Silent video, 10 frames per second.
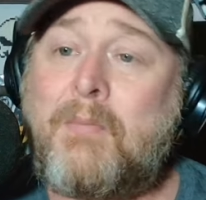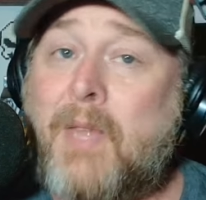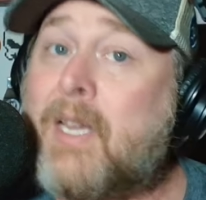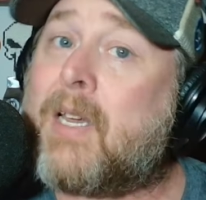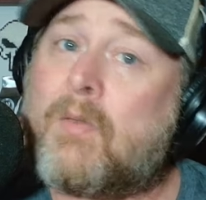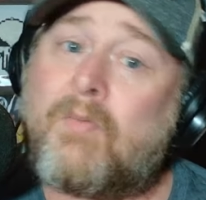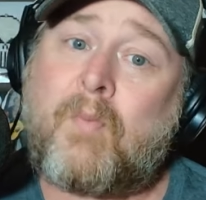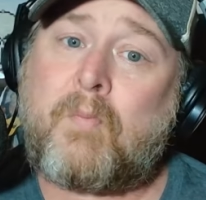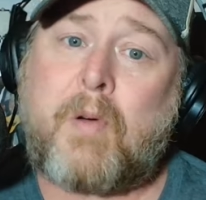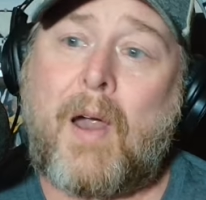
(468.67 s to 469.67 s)
they
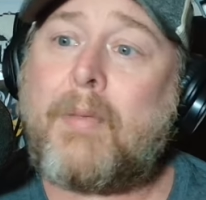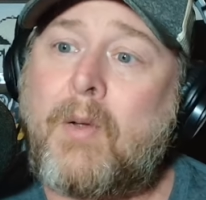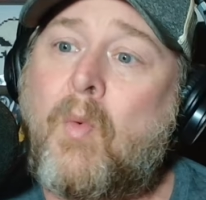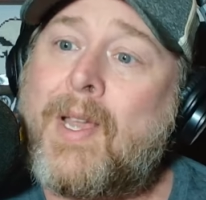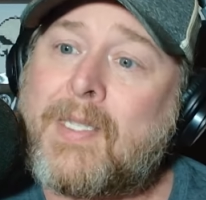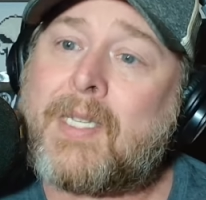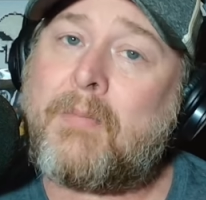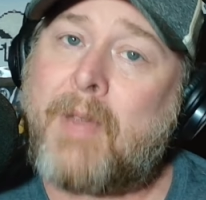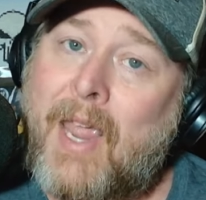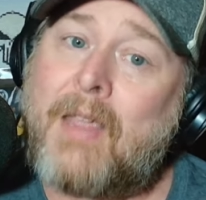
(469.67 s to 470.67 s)
could probably win
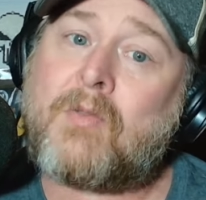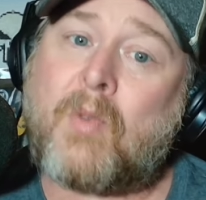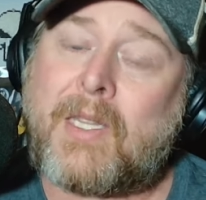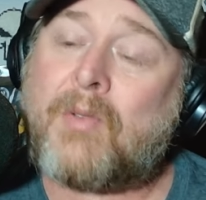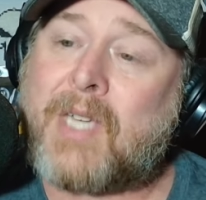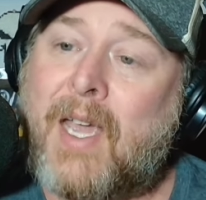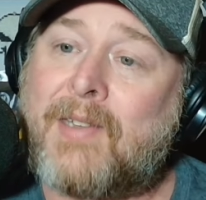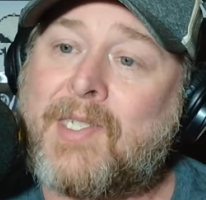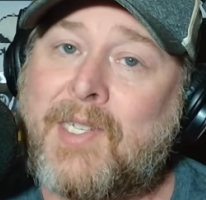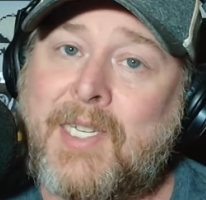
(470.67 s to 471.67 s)
some games with those kind
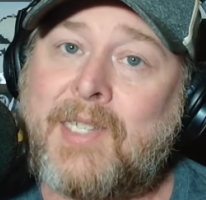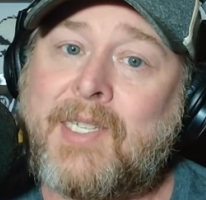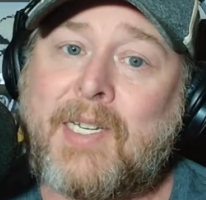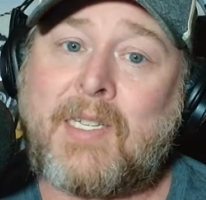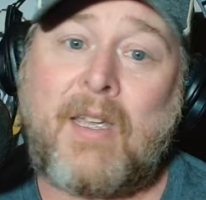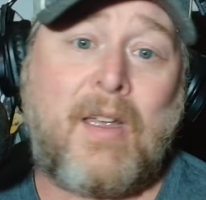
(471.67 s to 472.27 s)
of statistics.